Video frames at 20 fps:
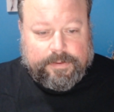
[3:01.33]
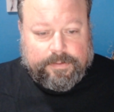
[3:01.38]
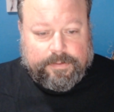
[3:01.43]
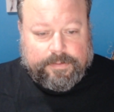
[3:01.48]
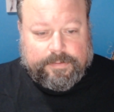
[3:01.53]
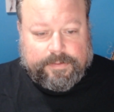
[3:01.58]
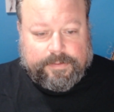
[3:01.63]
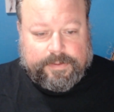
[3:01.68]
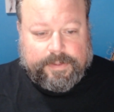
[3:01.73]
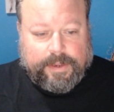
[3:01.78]

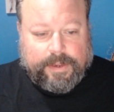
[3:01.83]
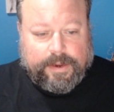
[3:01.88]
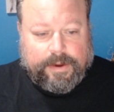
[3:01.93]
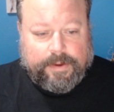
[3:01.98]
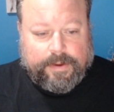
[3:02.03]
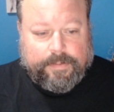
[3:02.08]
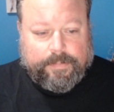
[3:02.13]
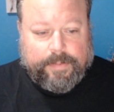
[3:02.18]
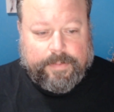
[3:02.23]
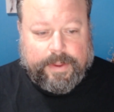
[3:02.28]
lose
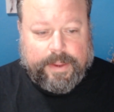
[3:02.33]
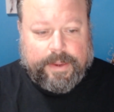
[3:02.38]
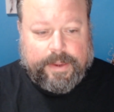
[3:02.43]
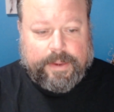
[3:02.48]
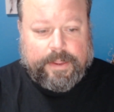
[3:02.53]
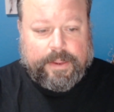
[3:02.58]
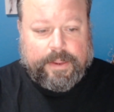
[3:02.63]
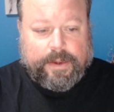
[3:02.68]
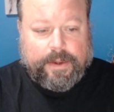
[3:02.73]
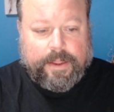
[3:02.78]
their
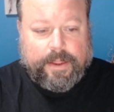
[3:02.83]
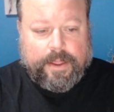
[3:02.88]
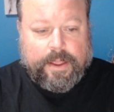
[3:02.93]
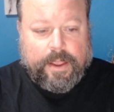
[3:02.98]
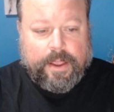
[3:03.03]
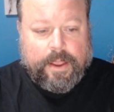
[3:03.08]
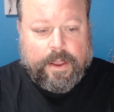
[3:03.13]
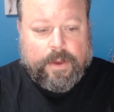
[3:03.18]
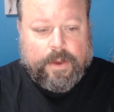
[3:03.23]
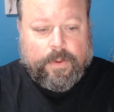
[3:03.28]
meaning
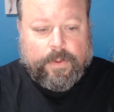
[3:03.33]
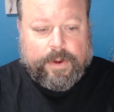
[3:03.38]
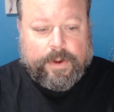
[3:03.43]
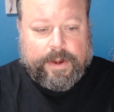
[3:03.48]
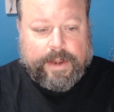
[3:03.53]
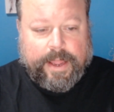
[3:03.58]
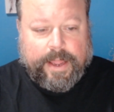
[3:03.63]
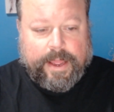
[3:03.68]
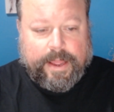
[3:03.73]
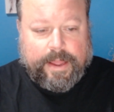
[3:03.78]

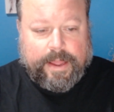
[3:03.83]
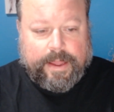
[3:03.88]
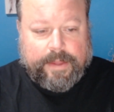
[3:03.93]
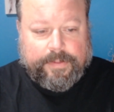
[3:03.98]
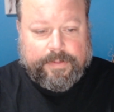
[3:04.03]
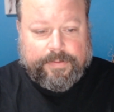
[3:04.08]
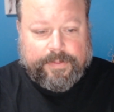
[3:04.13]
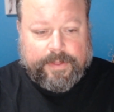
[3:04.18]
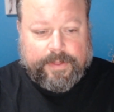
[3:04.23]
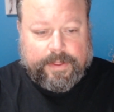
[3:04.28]
when
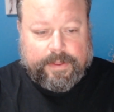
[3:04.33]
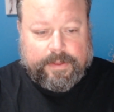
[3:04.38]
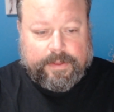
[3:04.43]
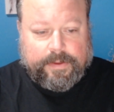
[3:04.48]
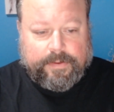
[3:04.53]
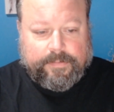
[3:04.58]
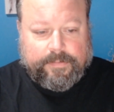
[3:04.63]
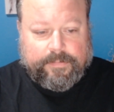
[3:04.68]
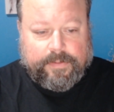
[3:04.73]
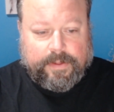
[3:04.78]
I think
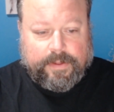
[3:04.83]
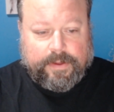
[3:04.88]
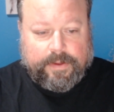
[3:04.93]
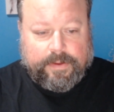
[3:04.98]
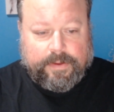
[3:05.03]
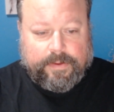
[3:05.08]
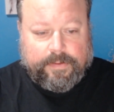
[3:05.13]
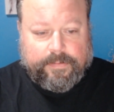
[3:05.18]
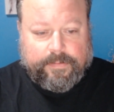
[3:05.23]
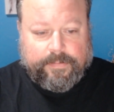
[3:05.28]
of
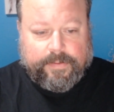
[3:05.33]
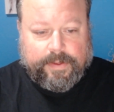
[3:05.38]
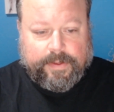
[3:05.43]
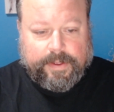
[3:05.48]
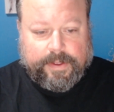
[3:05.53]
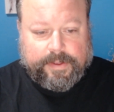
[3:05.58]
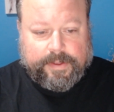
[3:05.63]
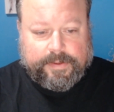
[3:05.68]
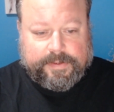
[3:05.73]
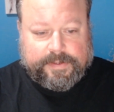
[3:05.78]
love
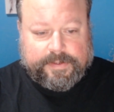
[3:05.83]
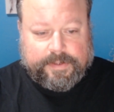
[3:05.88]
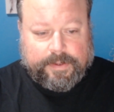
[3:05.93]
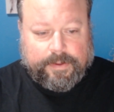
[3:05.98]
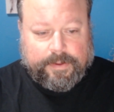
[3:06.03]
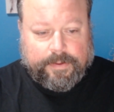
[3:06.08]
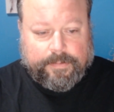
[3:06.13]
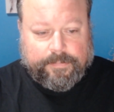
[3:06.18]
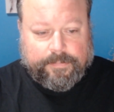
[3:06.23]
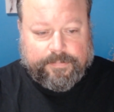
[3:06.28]
as
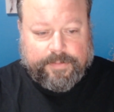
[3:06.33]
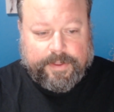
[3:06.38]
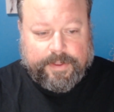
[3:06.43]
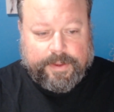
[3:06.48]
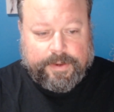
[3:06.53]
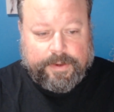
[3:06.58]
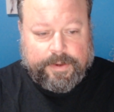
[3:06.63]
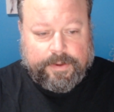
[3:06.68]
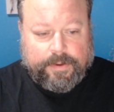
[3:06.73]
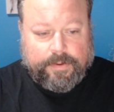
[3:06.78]

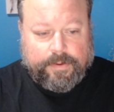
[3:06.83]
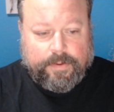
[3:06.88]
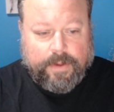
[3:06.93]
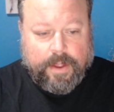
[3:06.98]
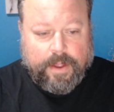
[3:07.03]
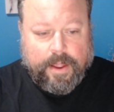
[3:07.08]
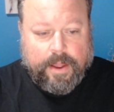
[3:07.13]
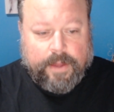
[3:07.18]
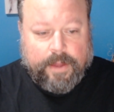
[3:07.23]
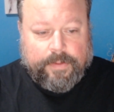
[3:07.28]
something new.
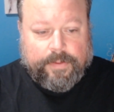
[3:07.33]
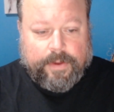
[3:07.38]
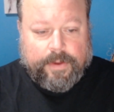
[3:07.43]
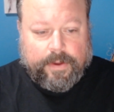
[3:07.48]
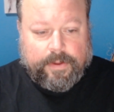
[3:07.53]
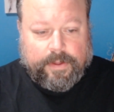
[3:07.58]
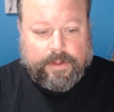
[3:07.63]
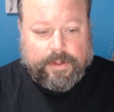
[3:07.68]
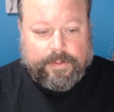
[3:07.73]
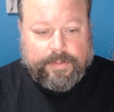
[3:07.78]

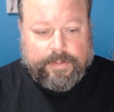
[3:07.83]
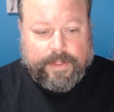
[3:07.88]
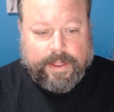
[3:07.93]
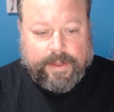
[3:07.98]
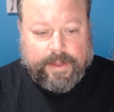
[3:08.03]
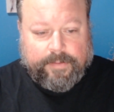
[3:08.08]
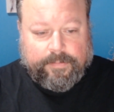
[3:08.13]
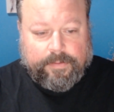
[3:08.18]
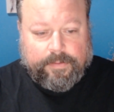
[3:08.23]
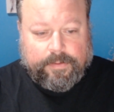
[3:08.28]
Though I'll
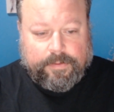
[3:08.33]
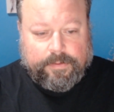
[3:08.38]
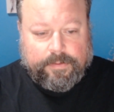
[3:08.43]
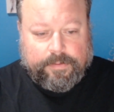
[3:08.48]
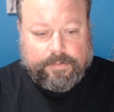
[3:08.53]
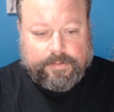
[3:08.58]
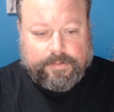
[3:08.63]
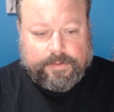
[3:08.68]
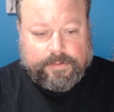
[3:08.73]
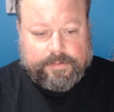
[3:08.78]
never
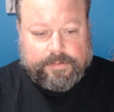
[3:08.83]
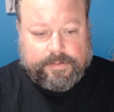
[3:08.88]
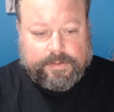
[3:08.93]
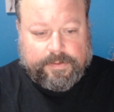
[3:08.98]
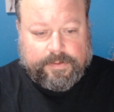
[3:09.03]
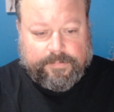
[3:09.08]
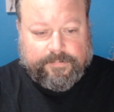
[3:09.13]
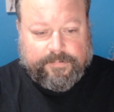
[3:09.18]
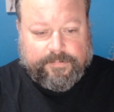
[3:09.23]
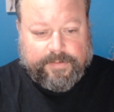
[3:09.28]
lose
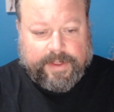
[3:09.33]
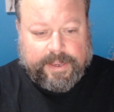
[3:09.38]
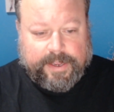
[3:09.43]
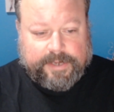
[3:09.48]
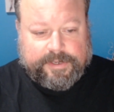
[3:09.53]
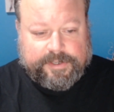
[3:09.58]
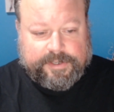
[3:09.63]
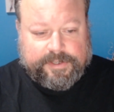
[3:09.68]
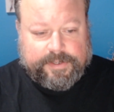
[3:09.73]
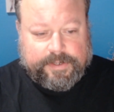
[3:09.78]

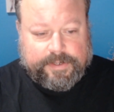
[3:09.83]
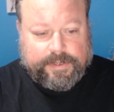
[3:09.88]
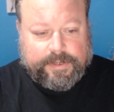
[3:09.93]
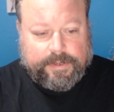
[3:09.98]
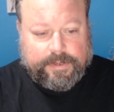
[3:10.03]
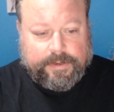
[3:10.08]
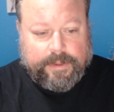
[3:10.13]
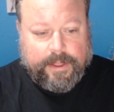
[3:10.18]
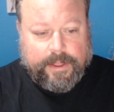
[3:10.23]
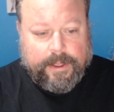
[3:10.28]

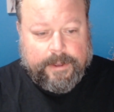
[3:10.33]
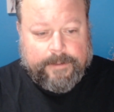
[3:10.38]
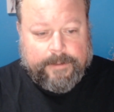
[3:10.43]
affection